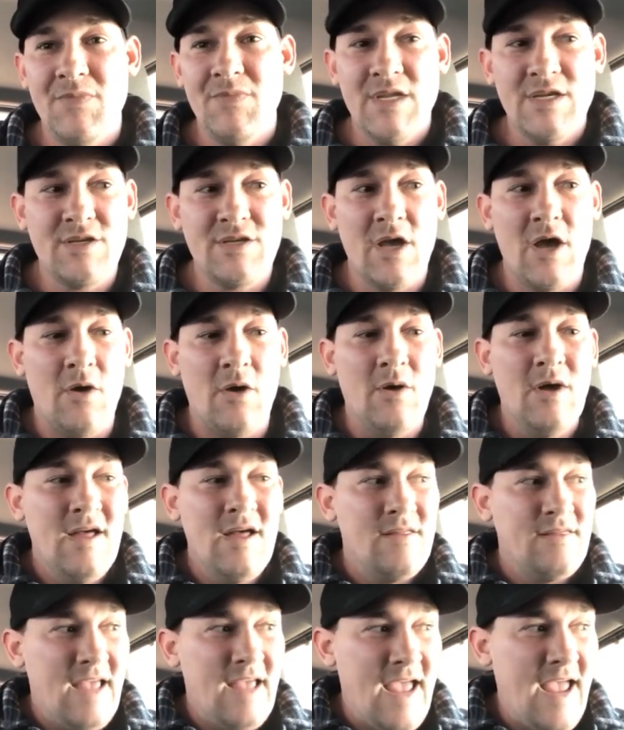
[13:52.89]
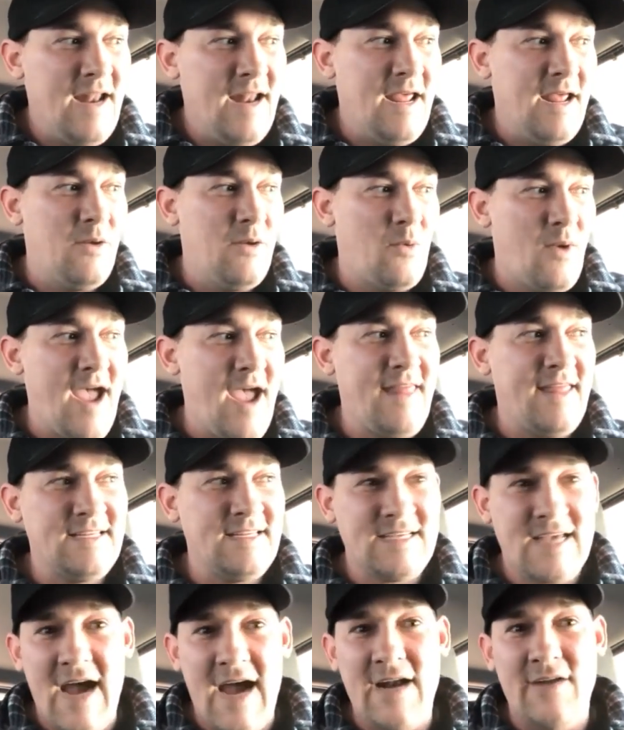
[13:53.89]
So yeah. And in a way,
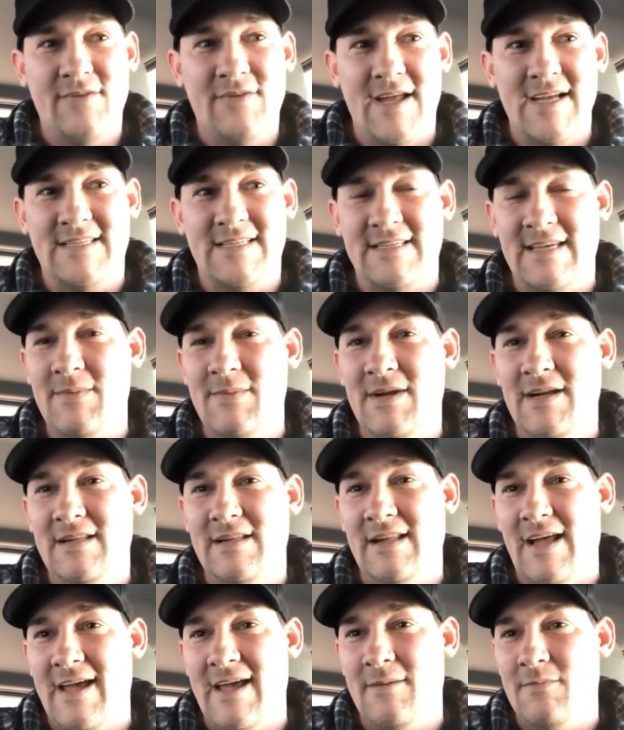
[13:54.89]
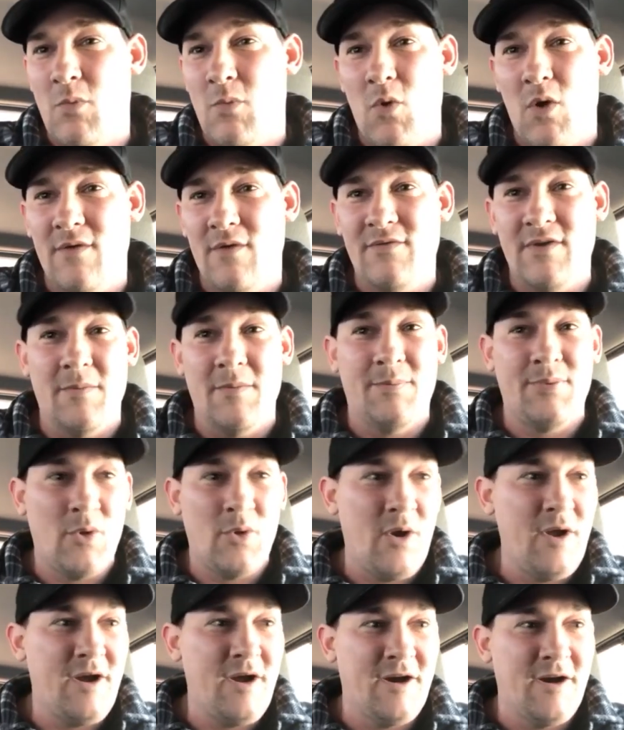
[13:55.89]
that's kind of like seeming like more of an
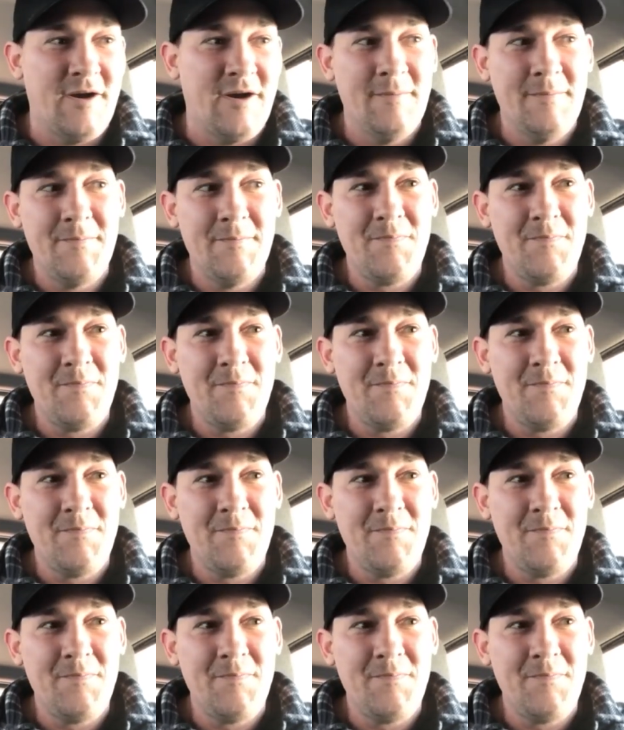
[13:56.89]
employer,